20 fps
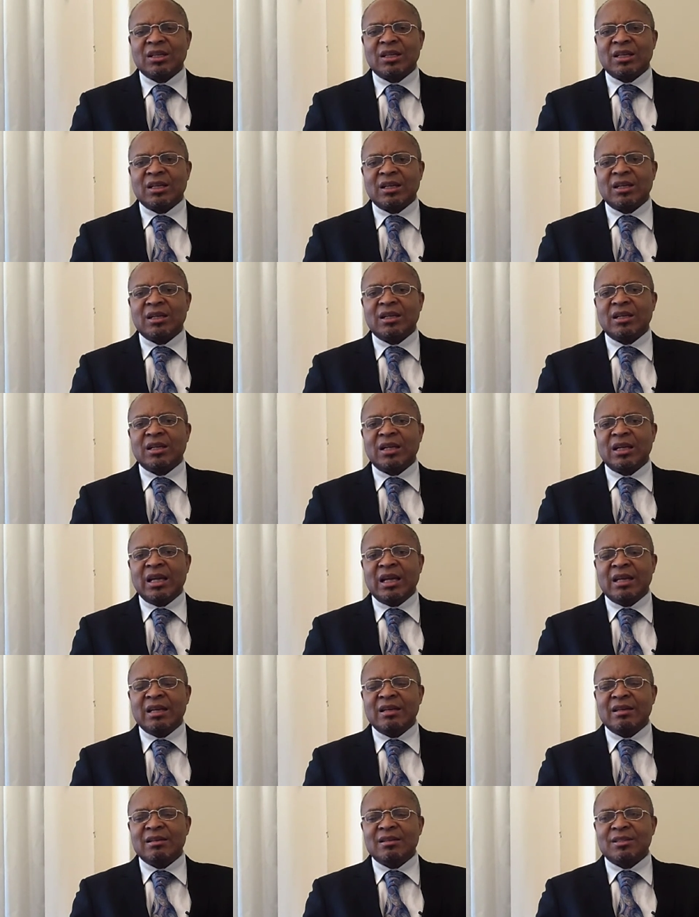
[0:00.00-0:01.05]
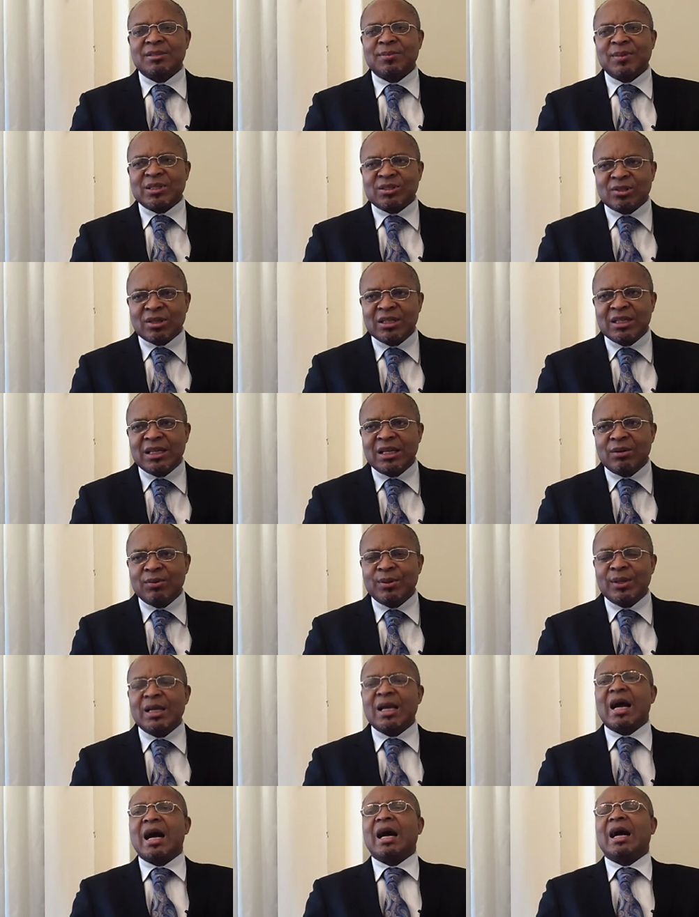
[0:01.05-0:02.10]
Uh, and especially
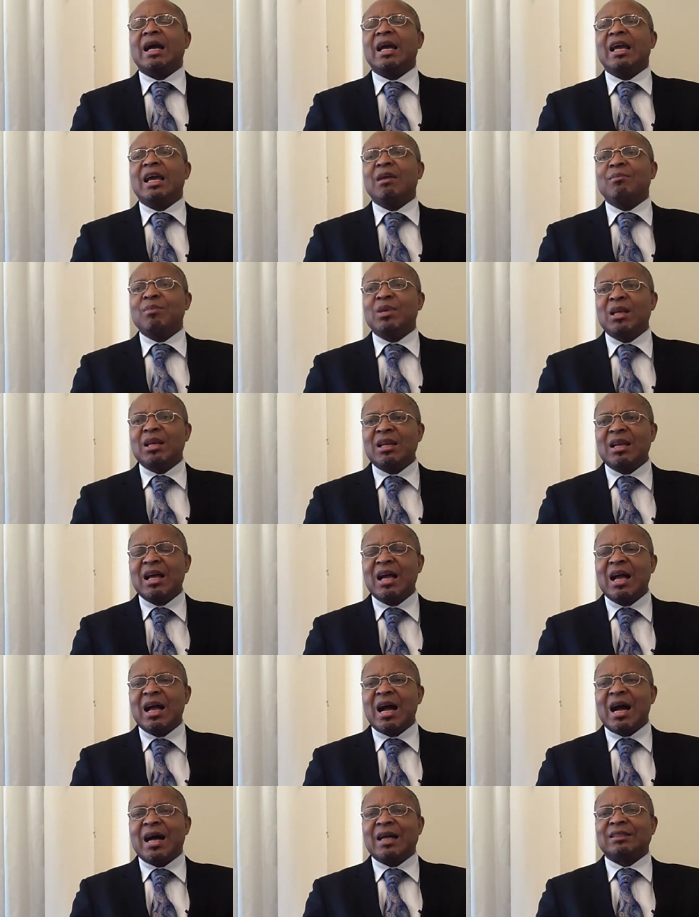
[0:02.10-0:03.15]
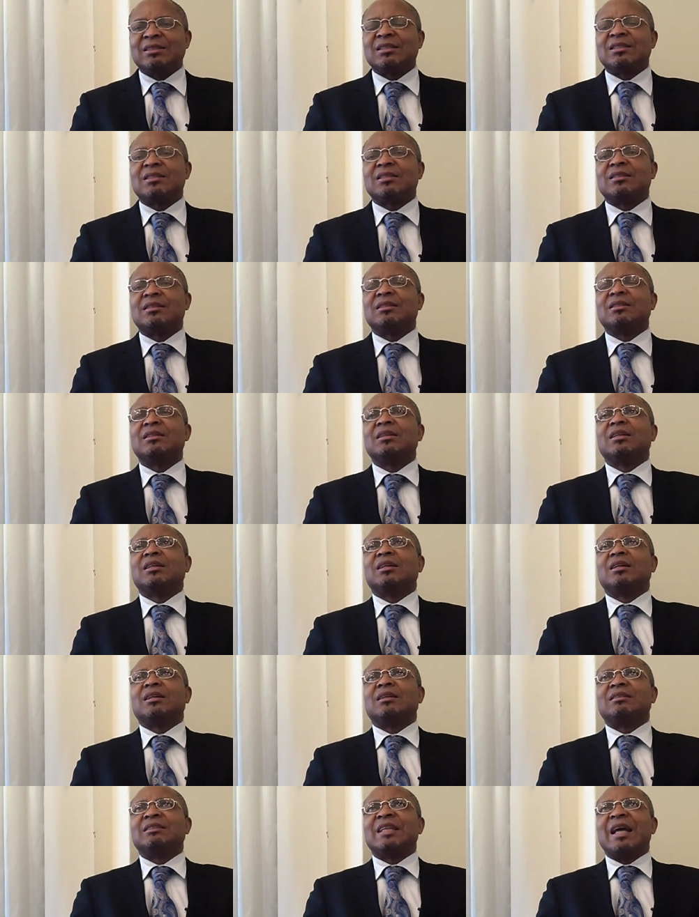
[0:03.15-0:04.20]
we are aiming at uh,
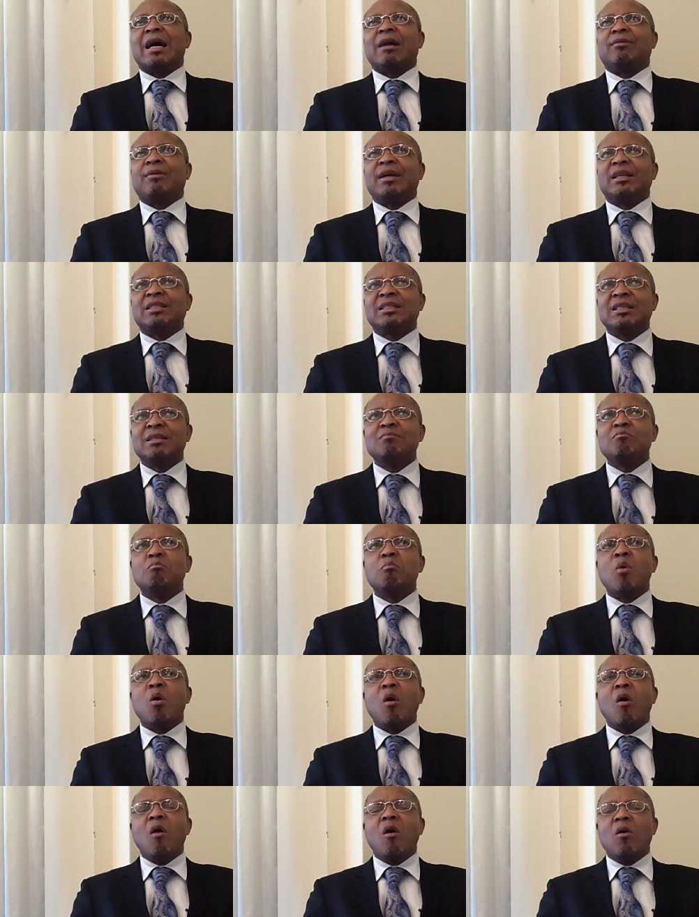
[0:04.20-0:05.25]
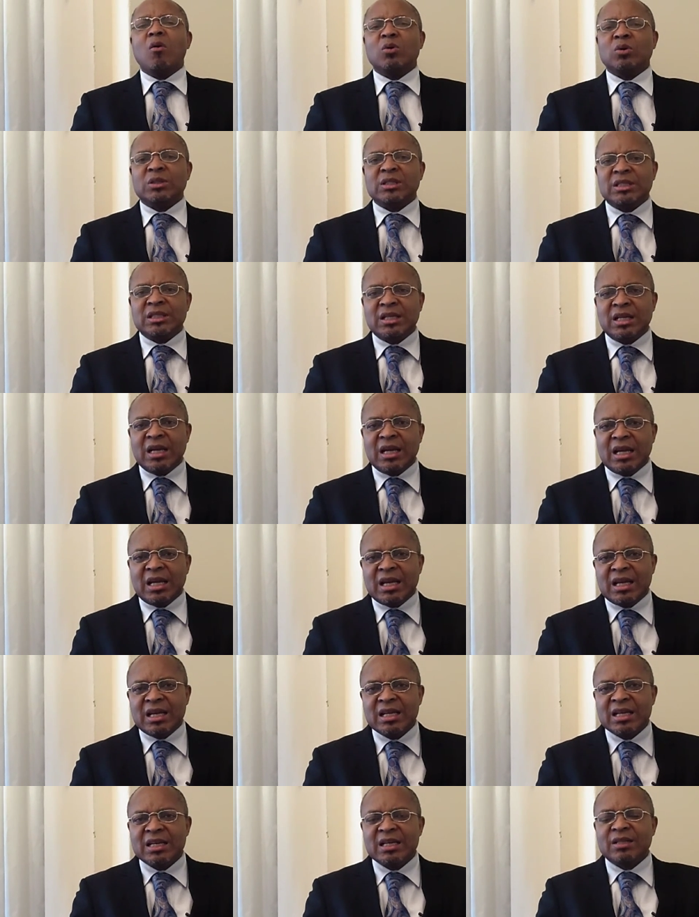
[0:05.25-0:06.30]
uh, directing more O D
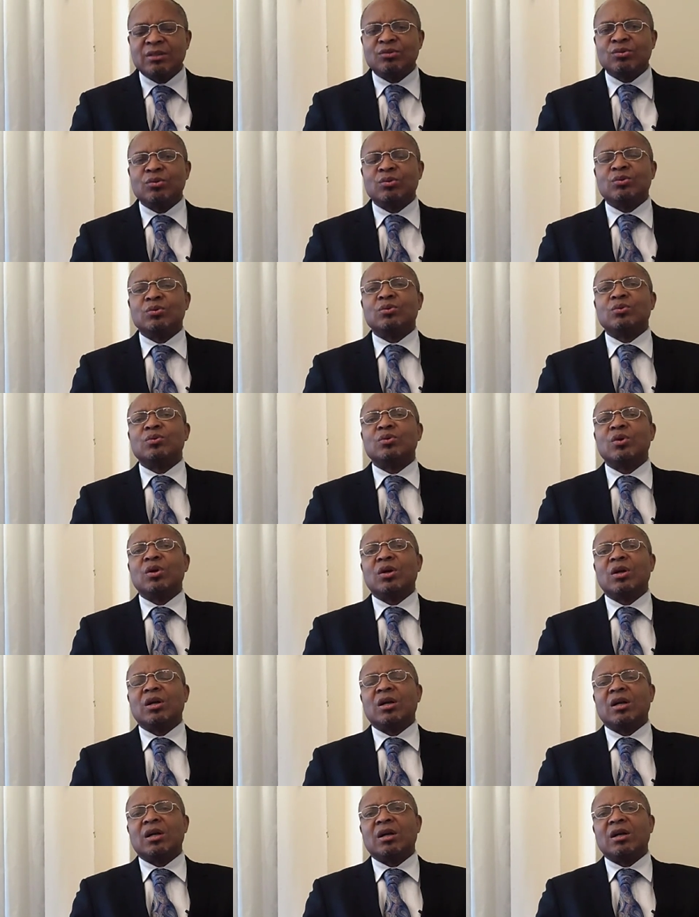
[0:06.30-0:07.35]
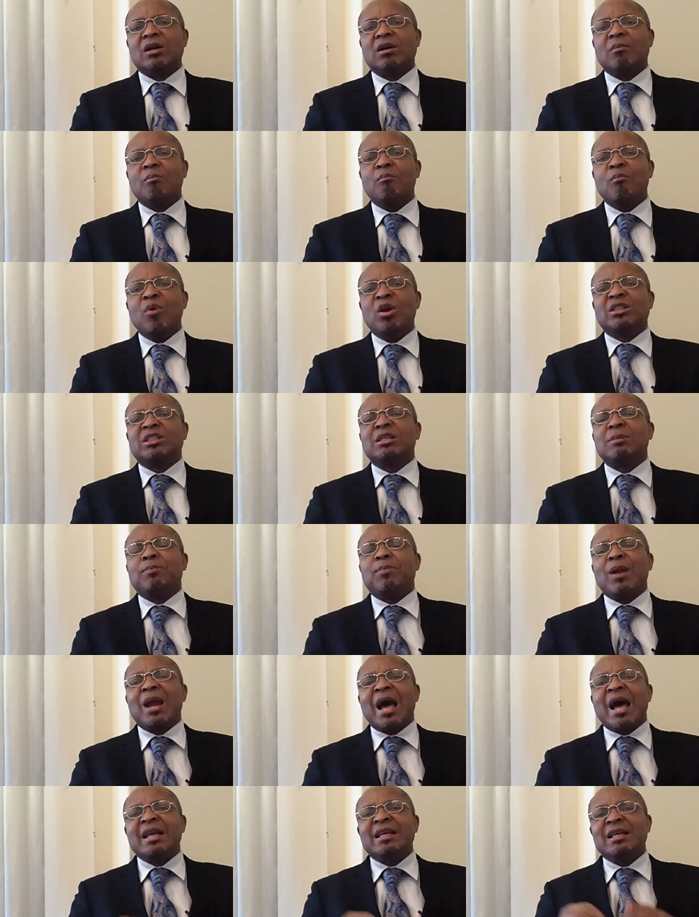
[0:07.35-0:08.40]
A to uh,
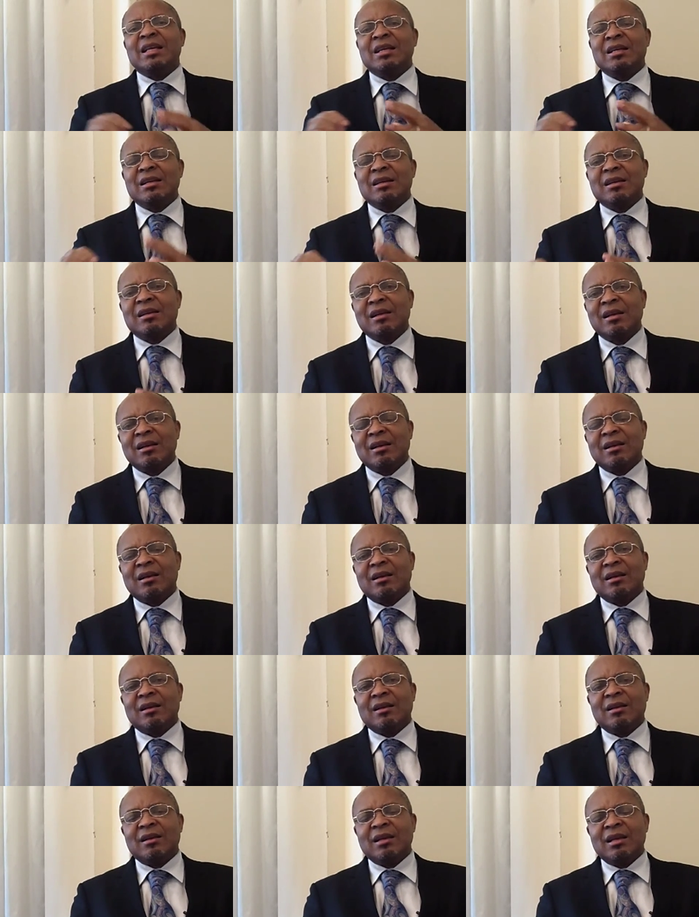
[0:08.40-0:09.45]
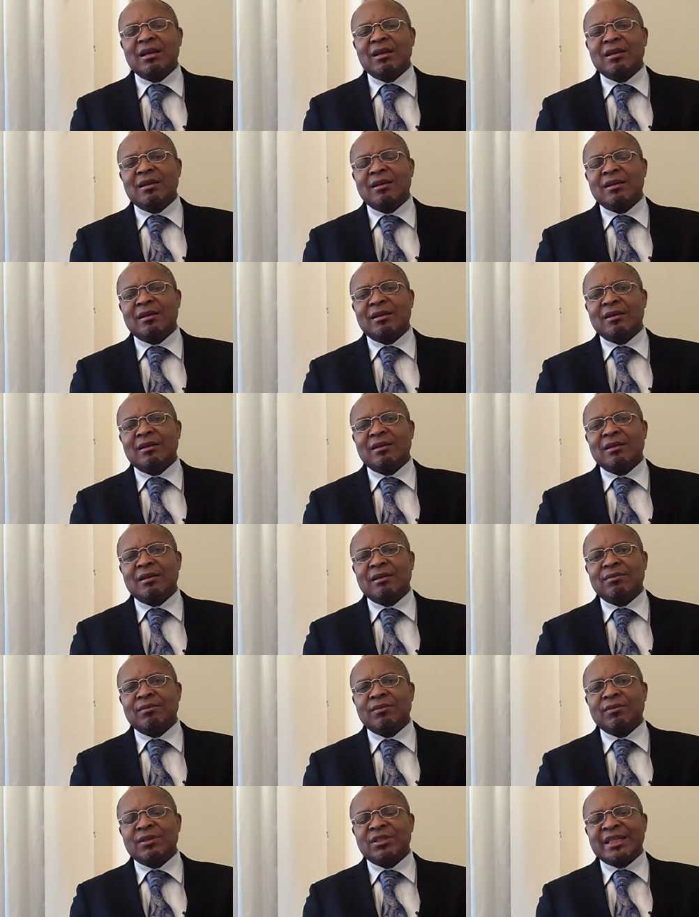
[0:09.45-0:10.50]
multiplying uh,
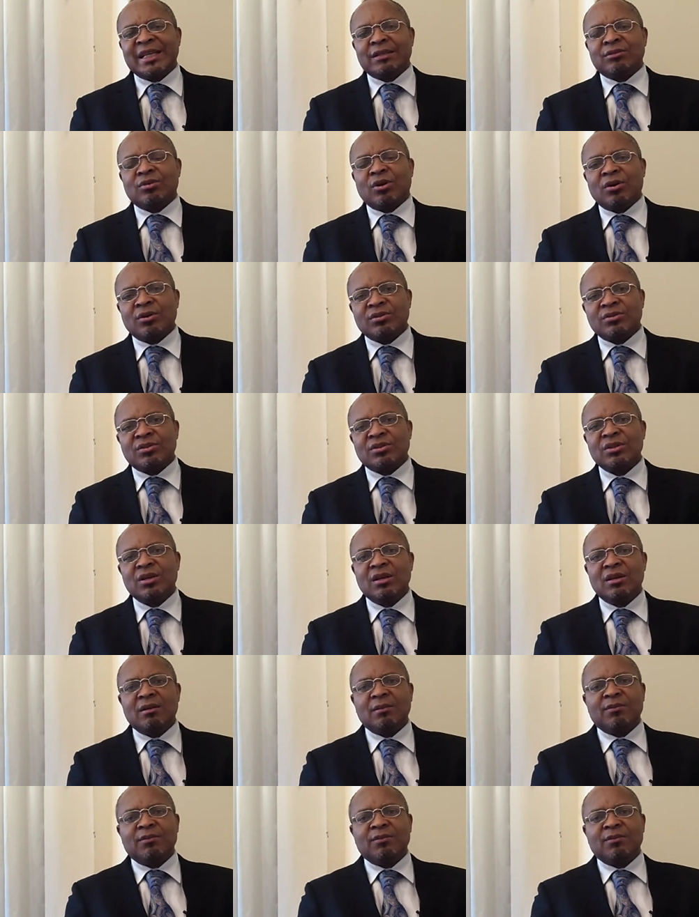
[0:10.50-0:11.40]
uh, sectors,